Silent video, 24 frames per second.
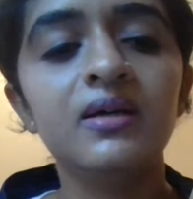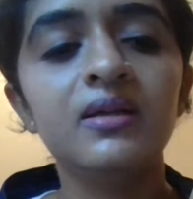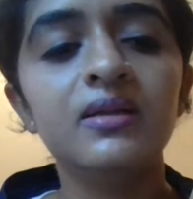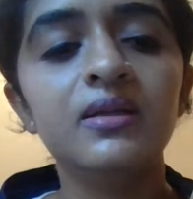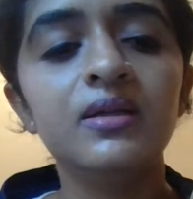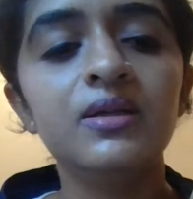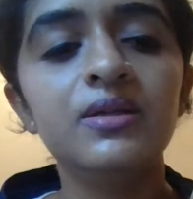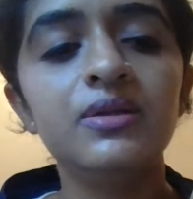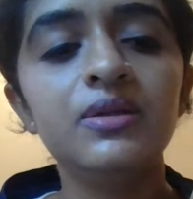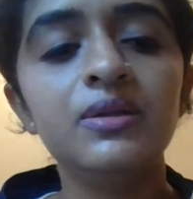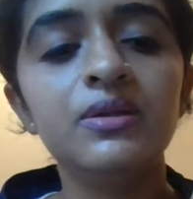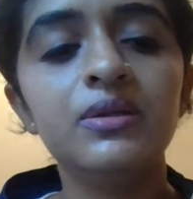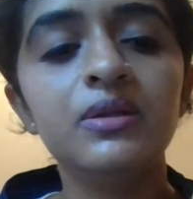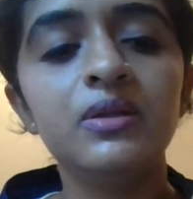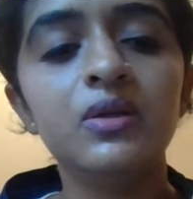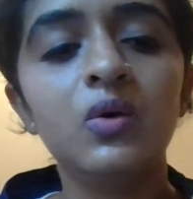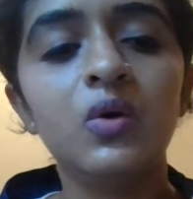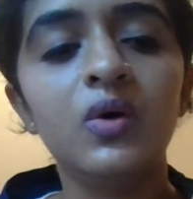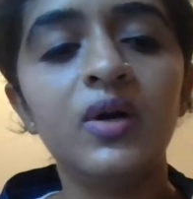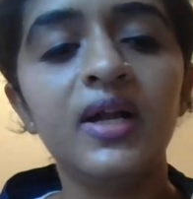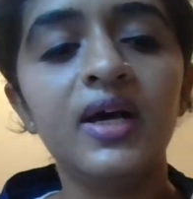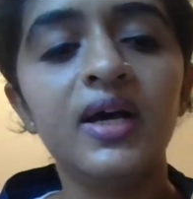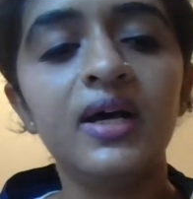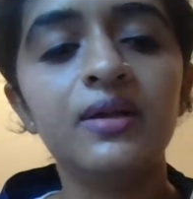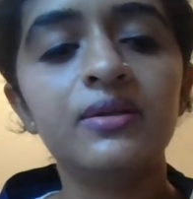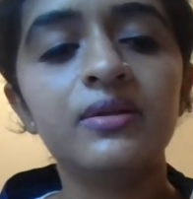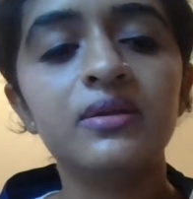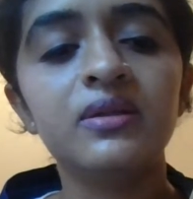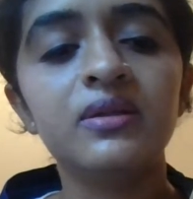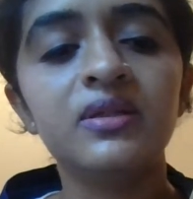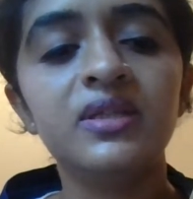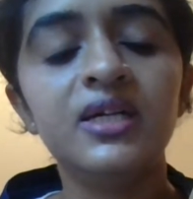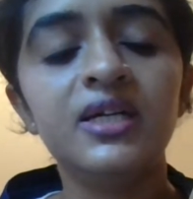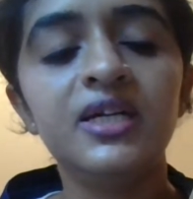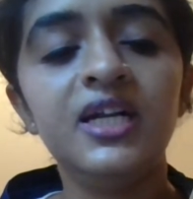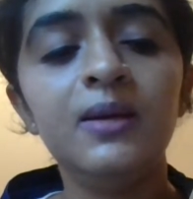this is known as
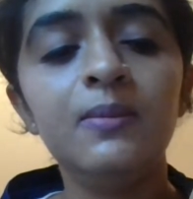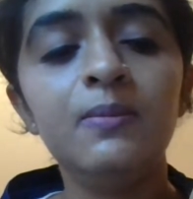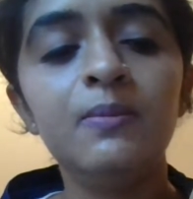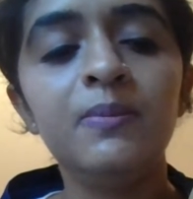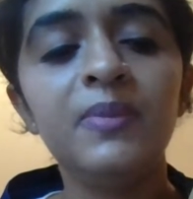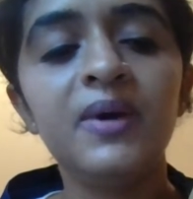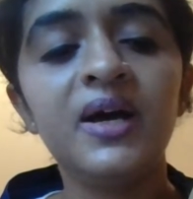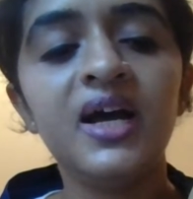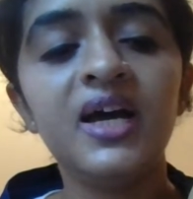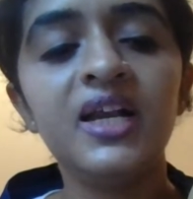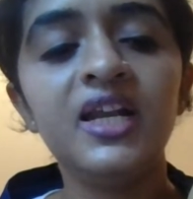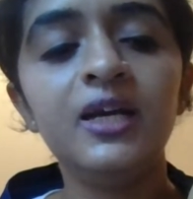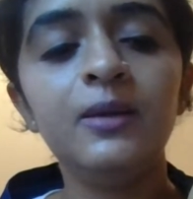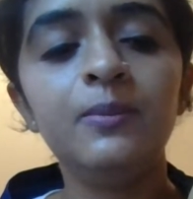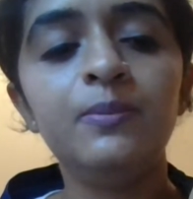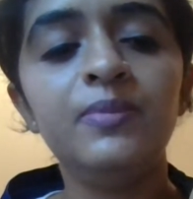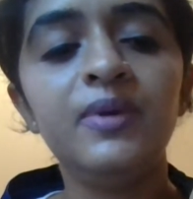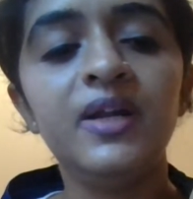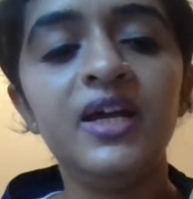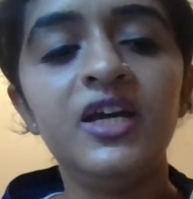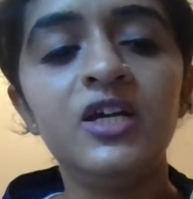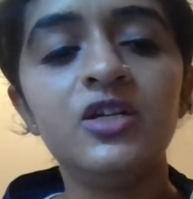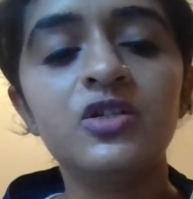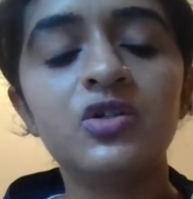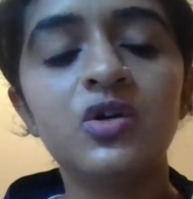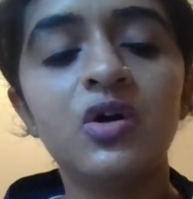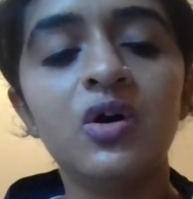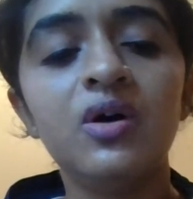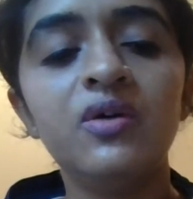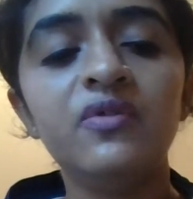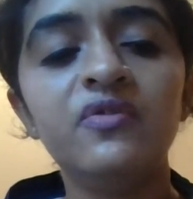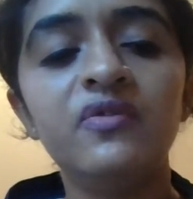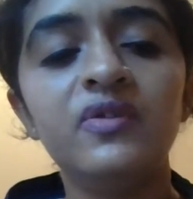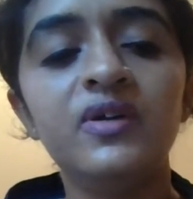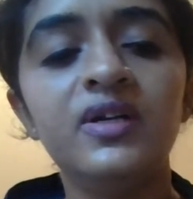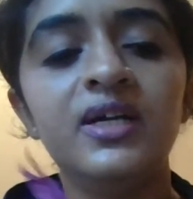the tympanic plate
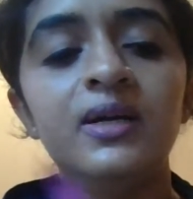of